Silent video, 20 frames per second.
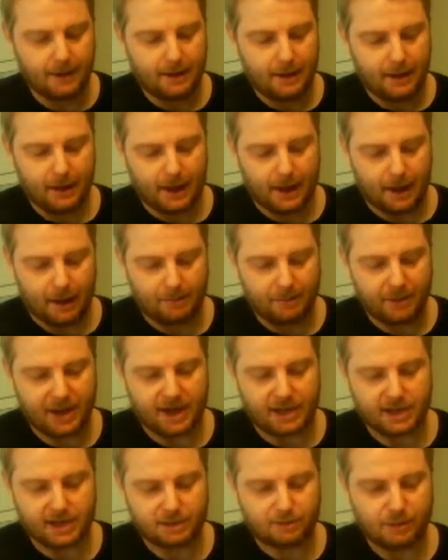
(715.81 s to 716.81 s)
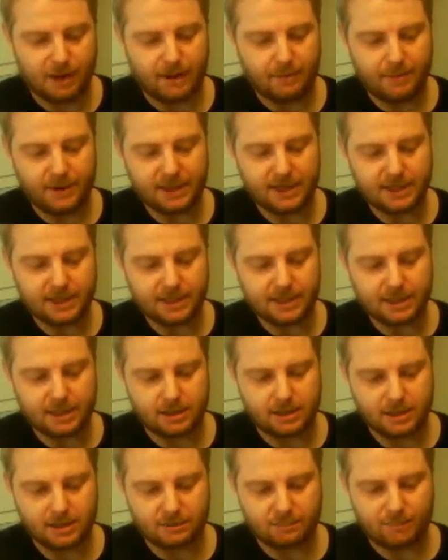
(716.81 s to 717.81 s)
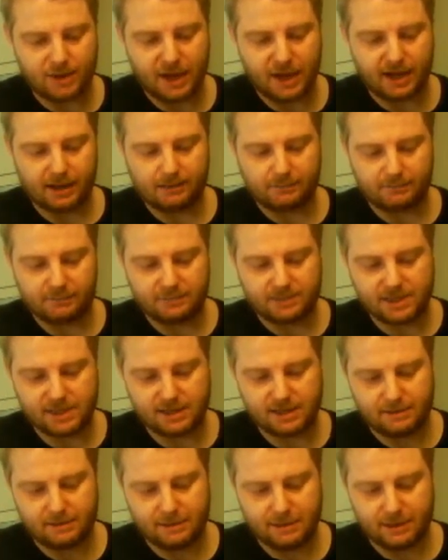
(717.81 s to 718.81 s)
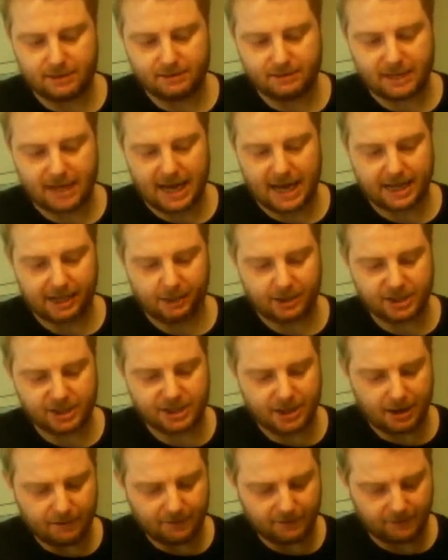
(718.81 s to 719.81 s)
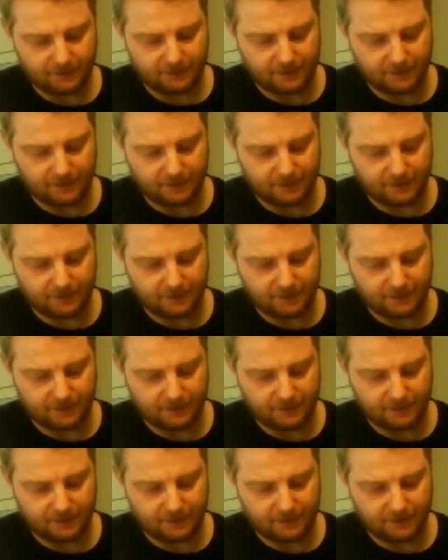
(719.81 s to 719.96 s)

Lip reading: and better display pieces than just being, standing on a shelf.